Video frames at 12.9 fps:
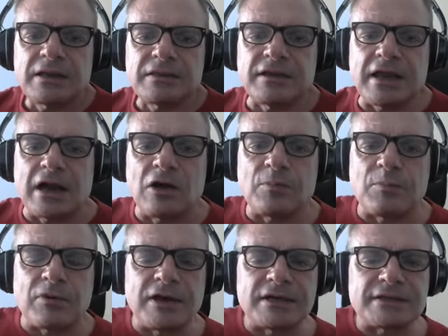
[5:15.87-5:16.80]
the
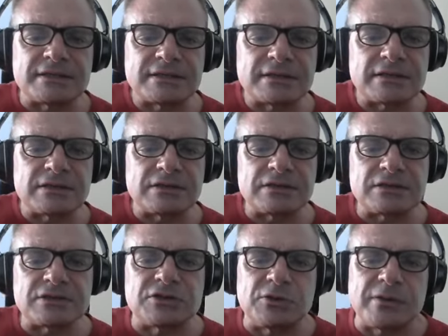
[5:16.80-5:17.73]
outbreaks
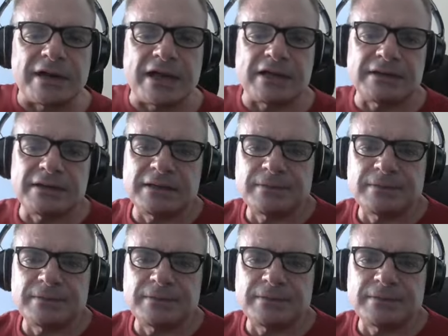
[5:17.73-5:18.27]
to an end.